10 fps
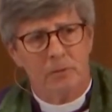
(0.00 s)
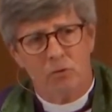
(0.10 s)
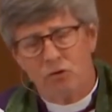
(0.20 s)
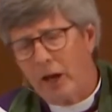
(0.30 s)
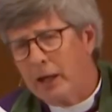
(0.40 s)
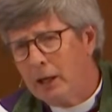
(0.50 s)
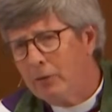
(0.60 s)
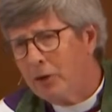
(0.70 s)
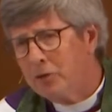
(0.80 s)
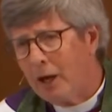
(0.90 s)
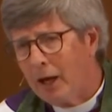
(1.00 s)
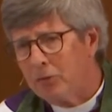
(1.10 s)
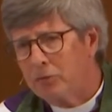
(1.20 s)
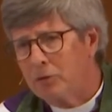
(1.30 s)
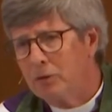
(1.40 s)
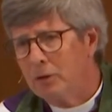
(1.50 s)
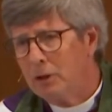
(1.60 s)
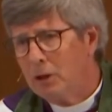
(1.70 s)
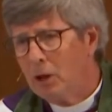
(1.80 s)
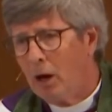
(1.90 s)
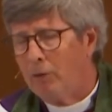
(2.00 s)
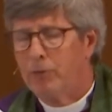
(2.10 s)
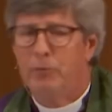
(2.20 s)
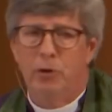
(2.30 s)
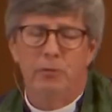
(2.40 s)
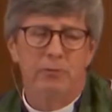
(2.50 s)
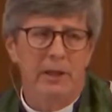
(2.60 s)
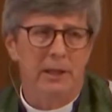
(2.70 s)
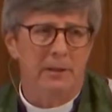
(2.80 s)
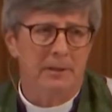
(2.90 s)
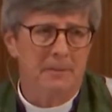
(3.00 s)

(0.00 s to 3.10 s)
shaking the dust off of your feet.